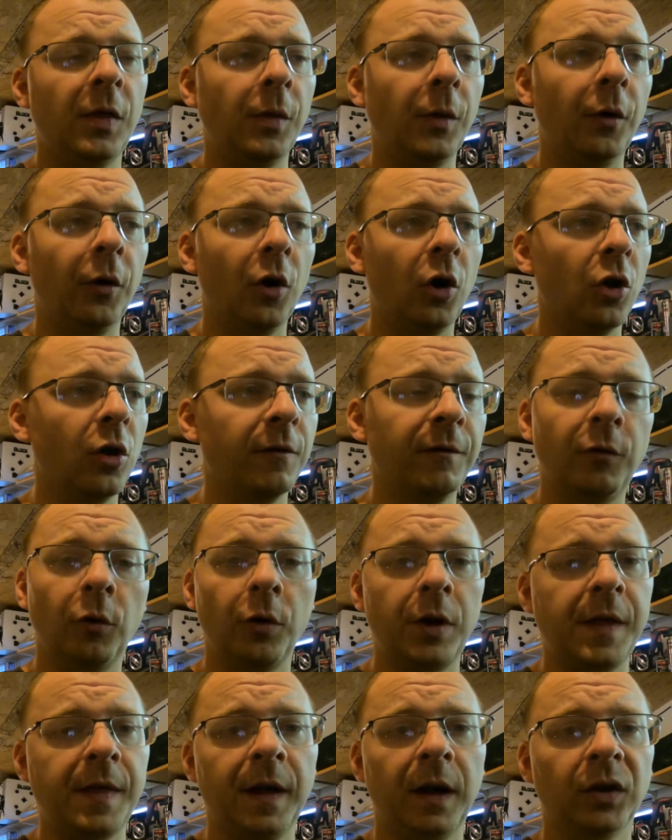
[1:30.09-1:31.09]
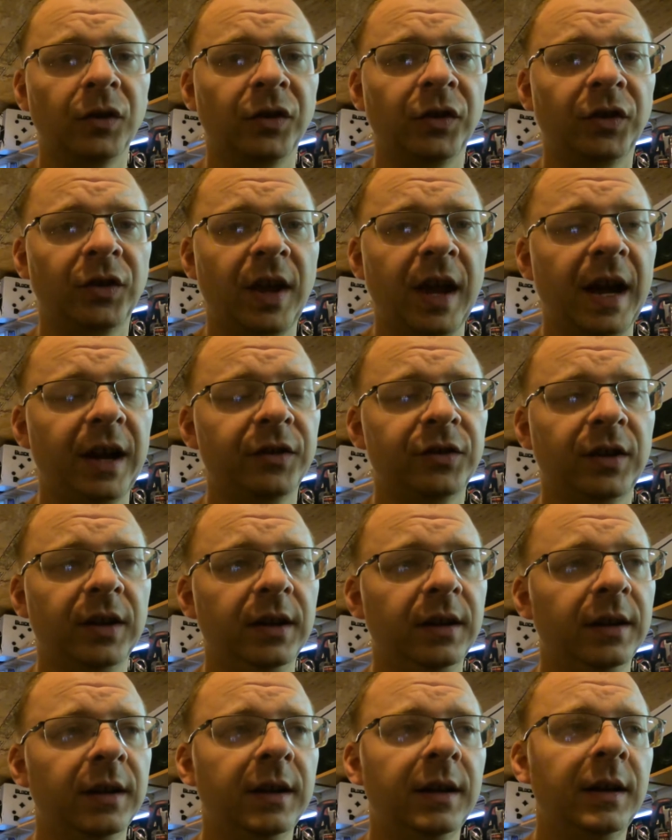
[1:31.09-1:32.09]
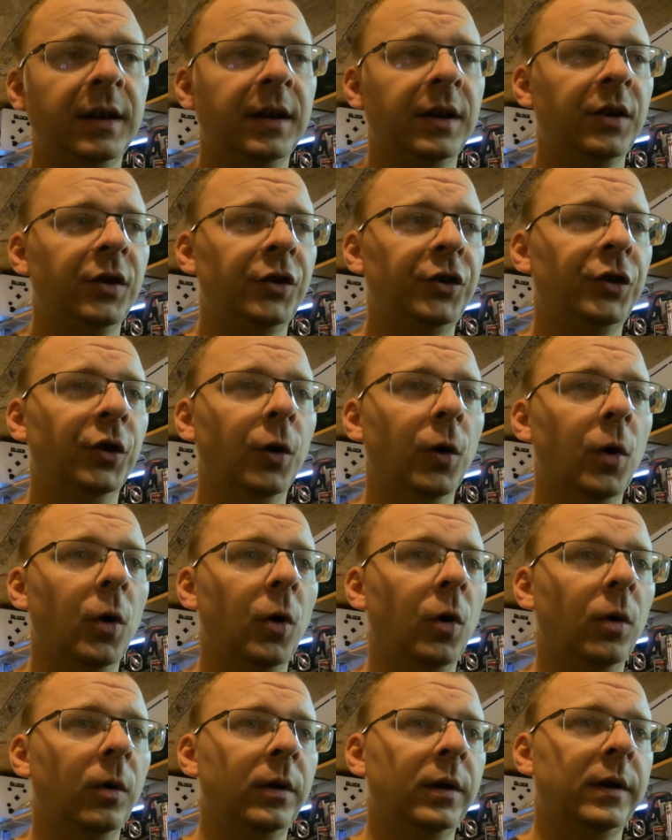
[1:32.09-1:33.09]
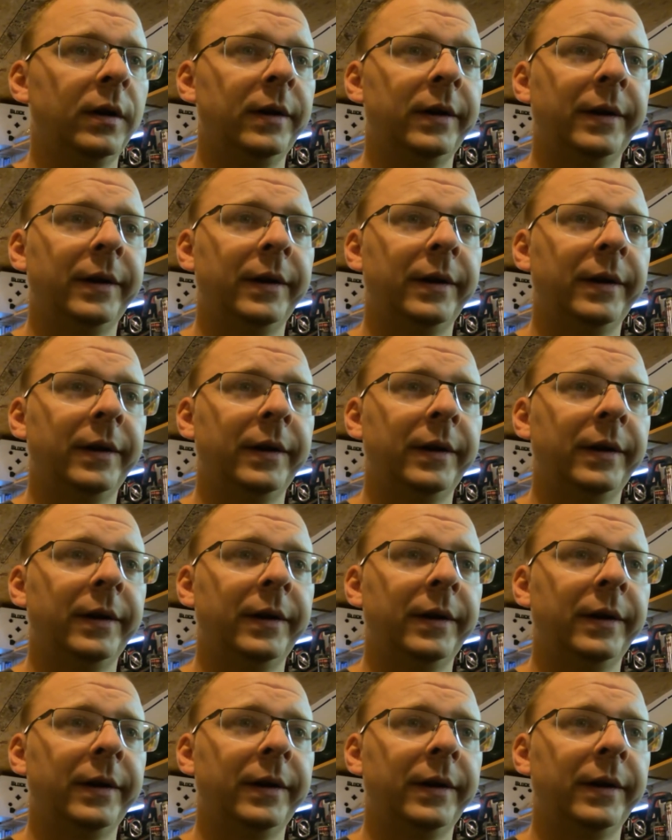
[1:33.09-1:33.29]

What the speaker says: they're all a 40,000 gasket, so